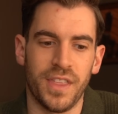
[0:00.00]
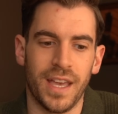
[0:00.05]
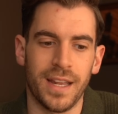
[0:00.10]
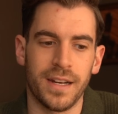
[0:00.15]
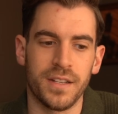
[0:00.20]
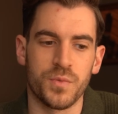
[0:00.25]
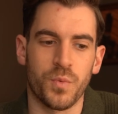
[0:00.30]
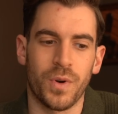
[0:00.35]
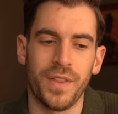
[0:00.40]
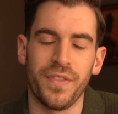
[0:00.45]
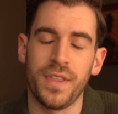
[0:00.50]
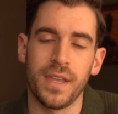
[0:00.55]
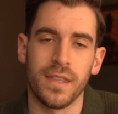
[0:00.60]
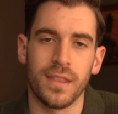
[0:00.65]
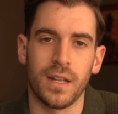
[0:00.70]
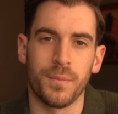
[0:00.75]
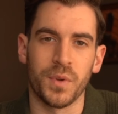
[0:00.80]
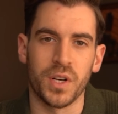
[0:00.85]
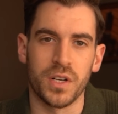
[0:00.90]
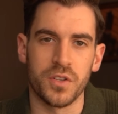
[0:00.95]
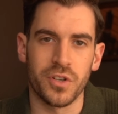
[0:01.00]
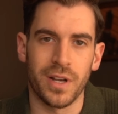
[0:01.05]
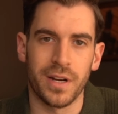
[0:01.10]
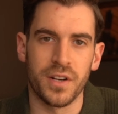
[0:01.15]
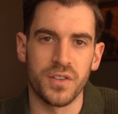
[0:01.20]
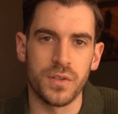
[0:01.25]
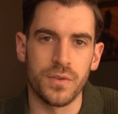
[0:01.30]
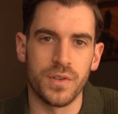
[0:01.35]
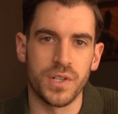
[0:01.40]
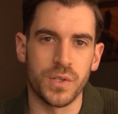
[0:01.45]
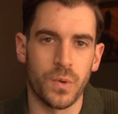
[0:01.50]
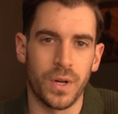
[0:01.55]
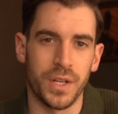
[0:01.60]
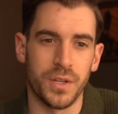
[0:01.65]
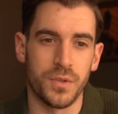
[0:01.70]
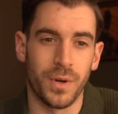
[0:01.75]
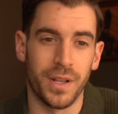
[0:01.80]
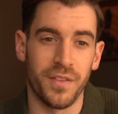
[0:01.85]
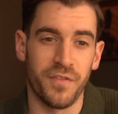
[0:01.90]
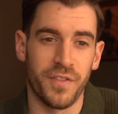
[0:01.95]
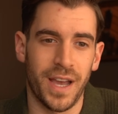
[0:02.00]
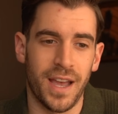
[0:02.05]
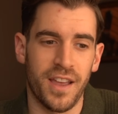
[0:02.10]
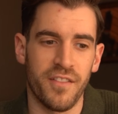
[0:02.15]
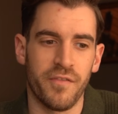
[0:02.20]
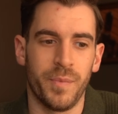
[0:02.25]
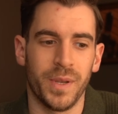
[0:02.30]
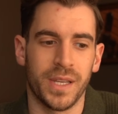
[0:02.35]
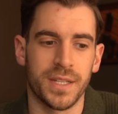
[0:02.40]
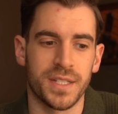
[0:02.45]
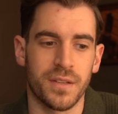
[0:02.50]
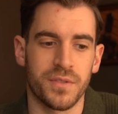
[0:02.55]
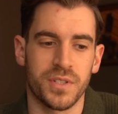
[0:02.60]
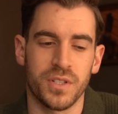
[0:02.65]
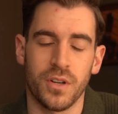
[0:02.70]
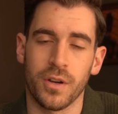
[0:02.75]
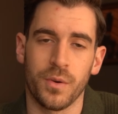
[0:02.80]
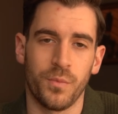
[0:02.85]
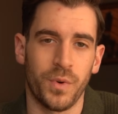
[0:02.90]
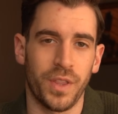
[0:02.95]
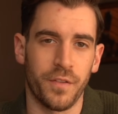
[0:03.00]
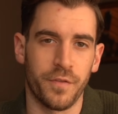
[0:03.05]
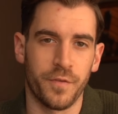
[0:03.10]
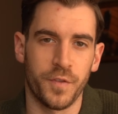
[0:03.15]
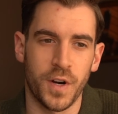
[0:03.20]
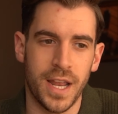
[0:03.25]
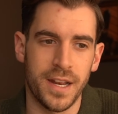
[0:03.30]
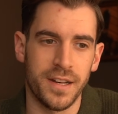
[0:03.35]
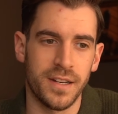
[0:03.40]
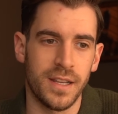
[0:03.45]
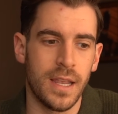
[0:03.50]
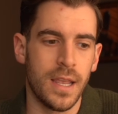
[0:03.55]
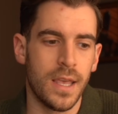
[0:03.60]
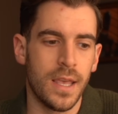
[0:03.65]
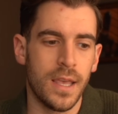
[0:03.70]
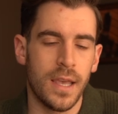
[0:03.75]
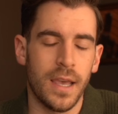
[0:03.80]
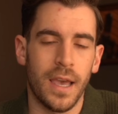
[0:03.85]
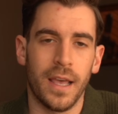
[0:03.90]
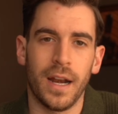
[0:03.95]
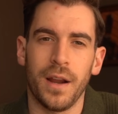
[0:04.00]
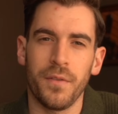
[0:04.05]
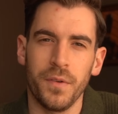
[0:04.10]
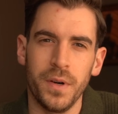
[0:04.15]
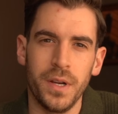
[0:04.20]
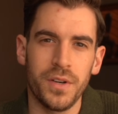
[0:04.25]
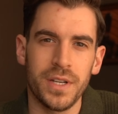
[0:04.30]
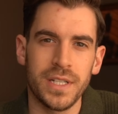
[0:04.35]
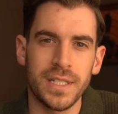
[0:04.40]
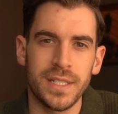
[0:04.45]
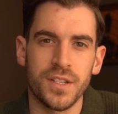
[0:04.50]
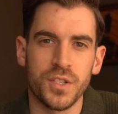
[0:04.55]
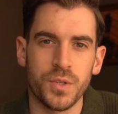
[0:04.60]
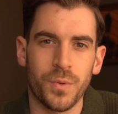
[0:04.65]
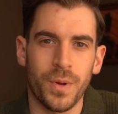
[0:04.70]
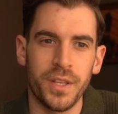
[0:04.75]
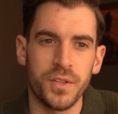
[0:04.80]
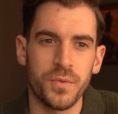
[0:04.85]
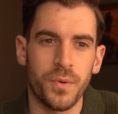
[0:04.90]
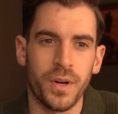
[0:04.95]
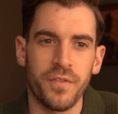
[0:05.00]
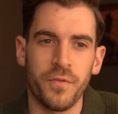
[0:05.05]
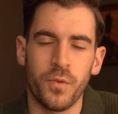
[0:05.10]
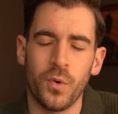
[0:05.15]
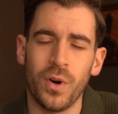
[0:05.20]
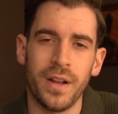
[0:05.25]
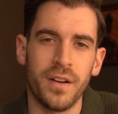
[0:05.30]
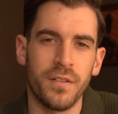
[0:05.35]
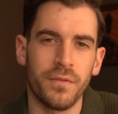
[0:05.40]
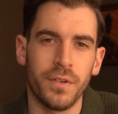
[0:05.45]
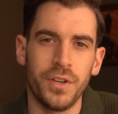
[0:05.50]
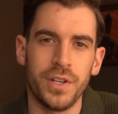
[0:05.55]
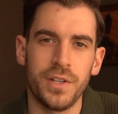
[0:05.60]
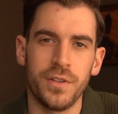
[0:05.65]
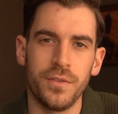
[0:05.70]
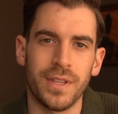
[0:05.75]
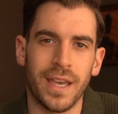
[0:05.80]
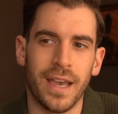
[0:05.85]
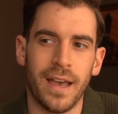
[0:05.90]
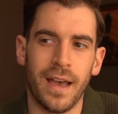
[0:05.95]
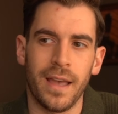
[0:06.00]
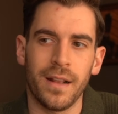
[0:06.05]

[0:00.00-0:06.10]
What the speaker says: That is one thing that I'm going to try to do in 2025, because I was talking with a friend and I realized in 2024 I didn't really do that.